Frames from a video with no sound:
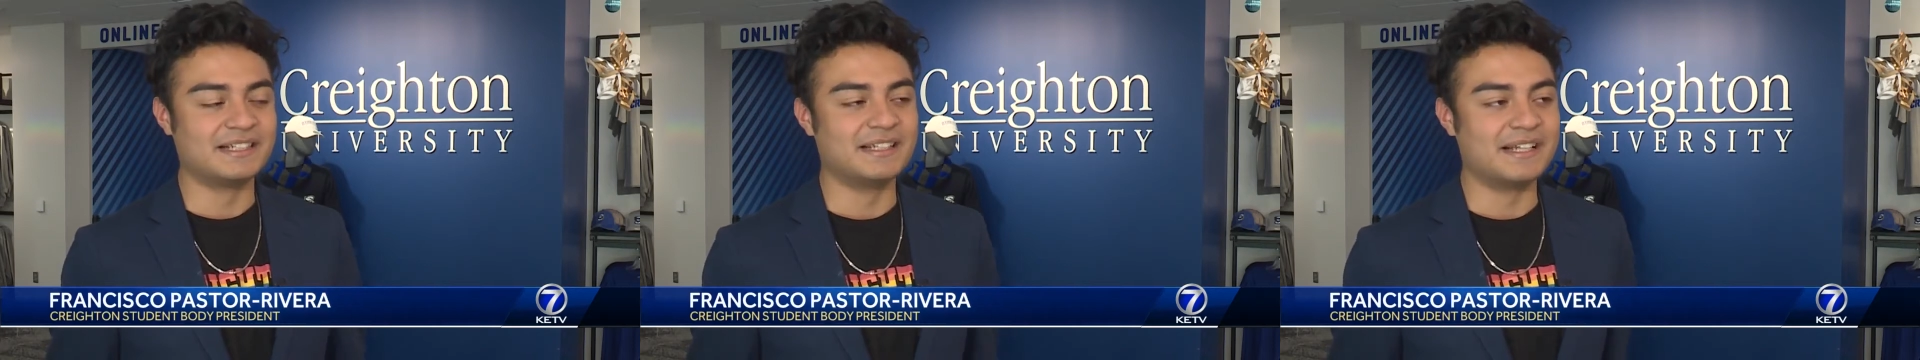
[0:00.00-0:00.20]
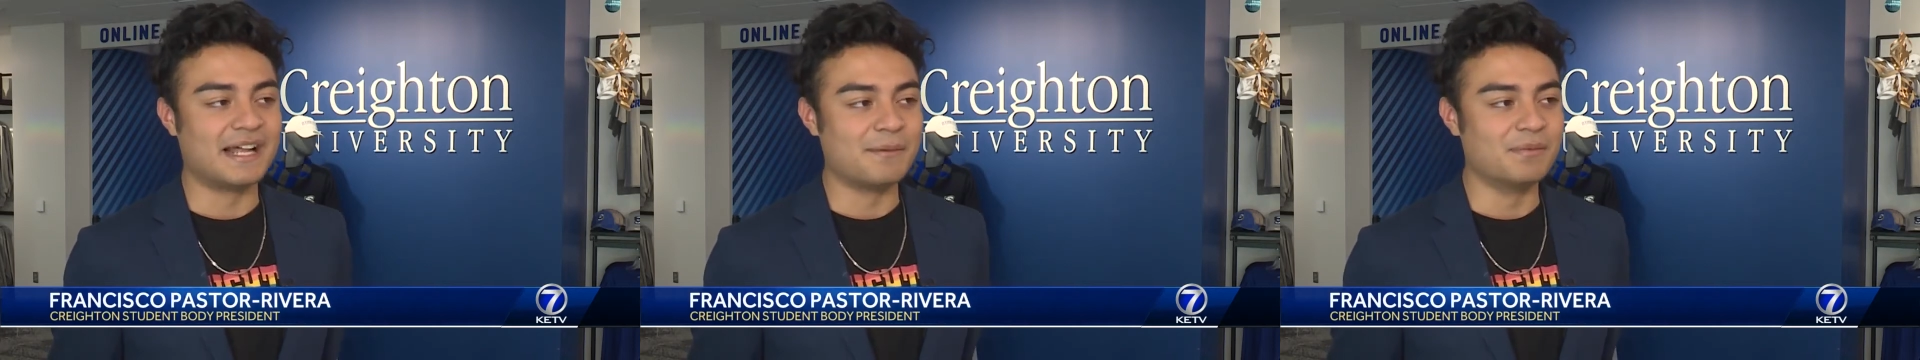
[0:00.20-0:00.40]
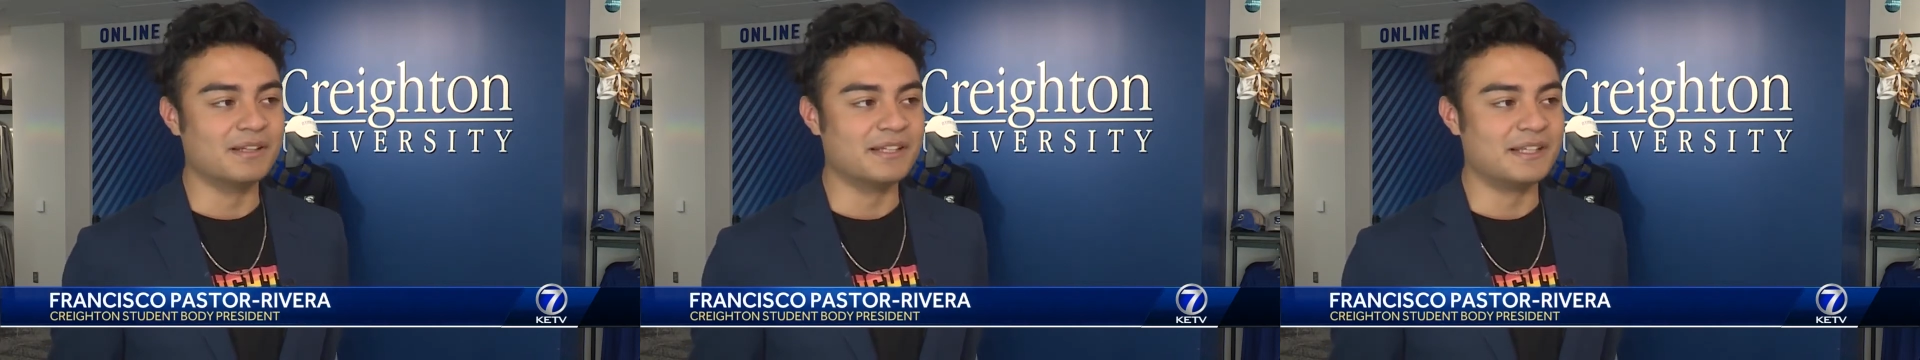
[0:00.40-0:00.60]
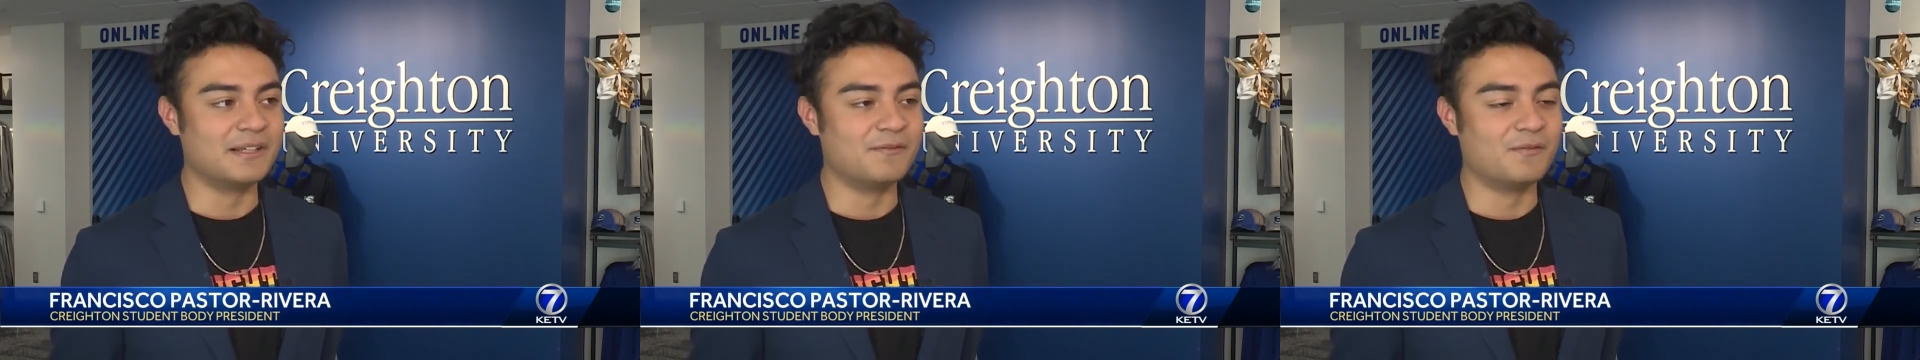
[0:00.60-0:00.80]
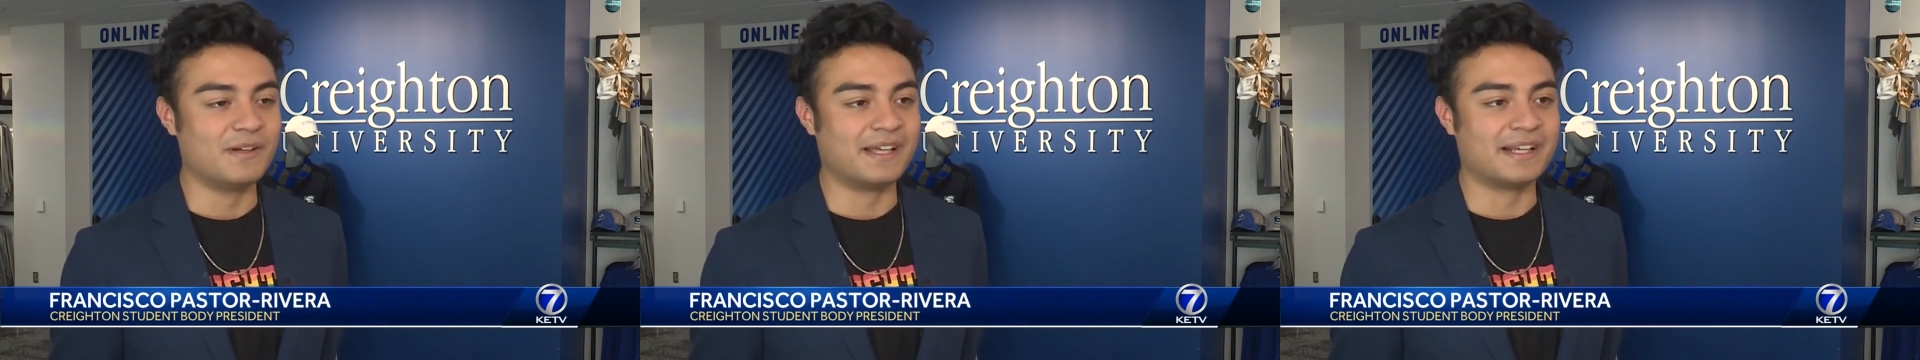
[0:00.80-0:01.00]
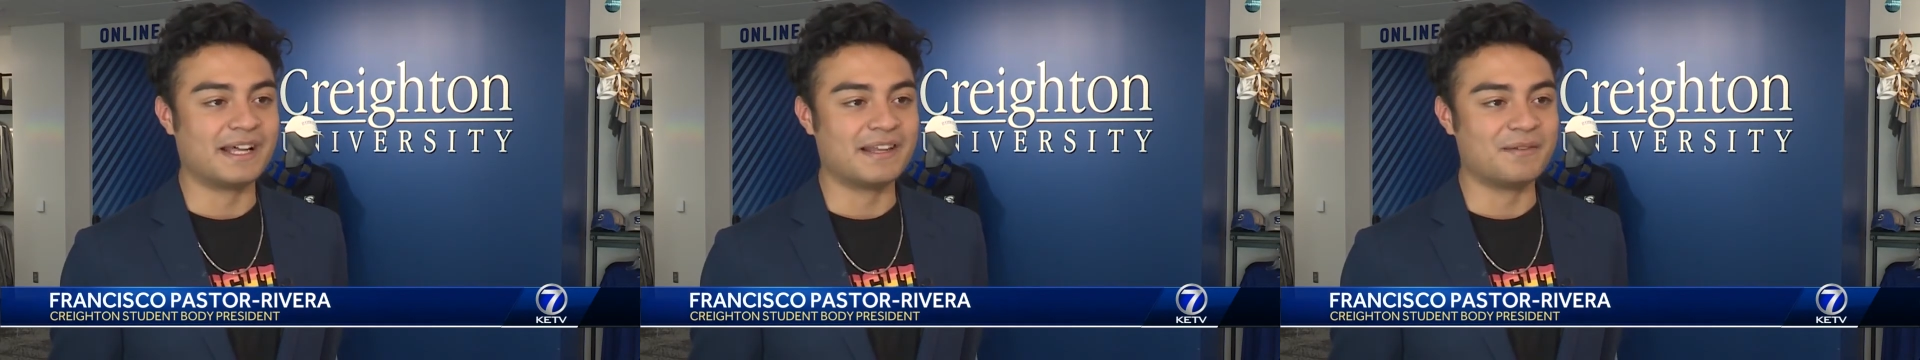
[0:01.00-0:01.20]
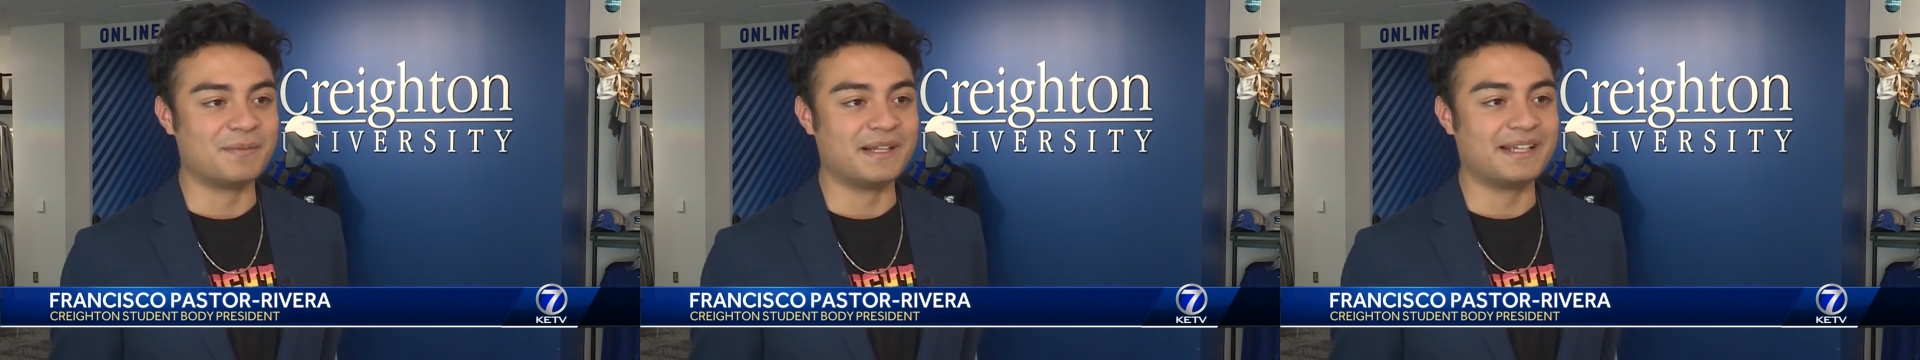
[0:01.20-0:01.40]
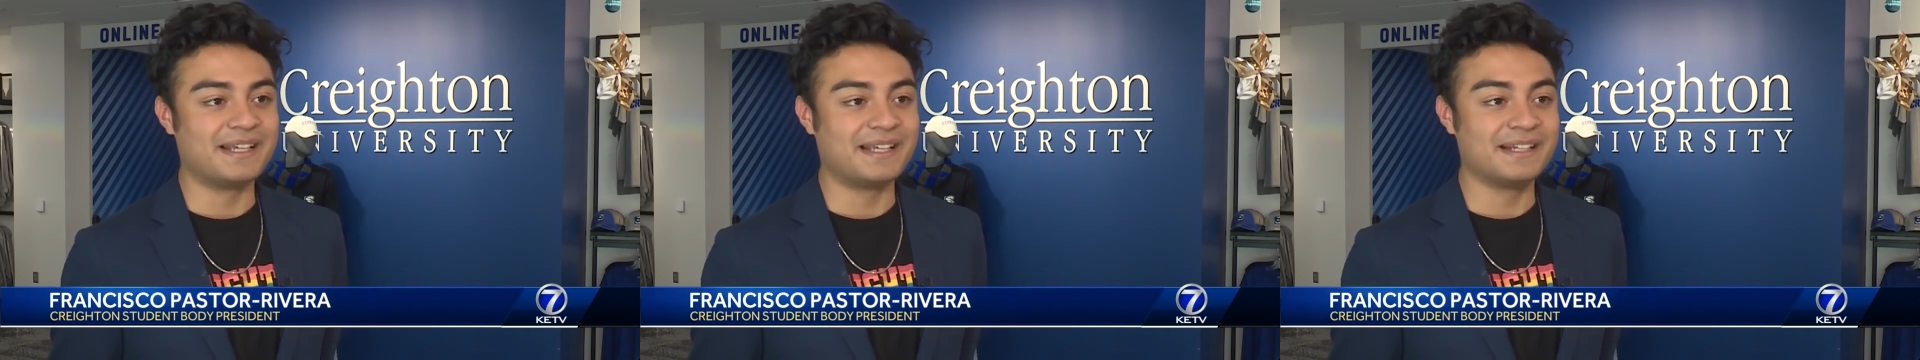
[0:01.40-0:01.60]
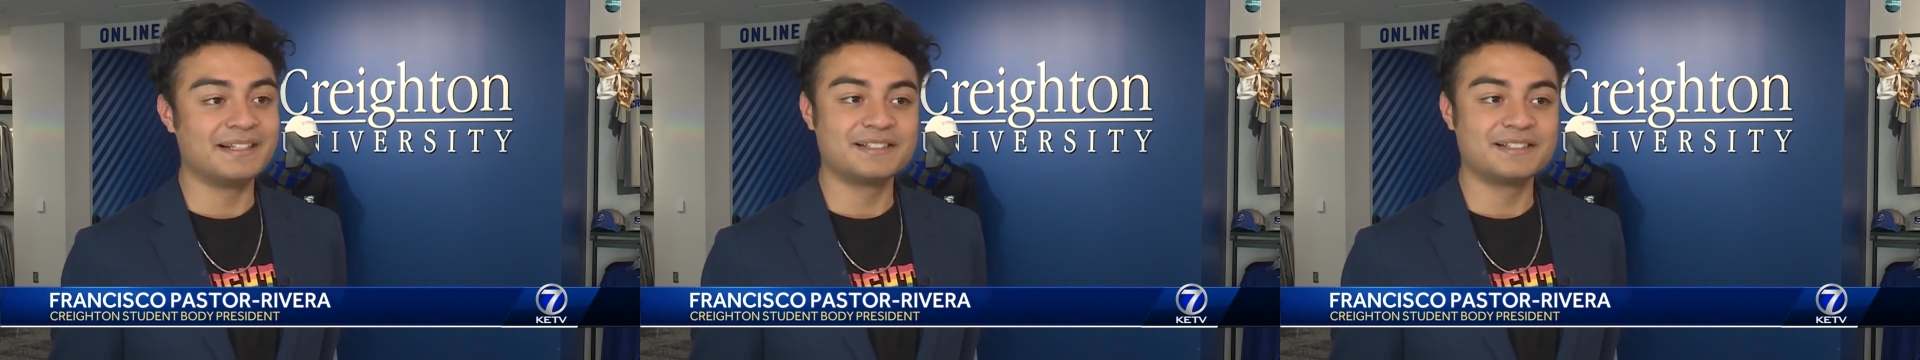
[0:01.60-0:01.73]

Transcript: and I believe we can either be kicking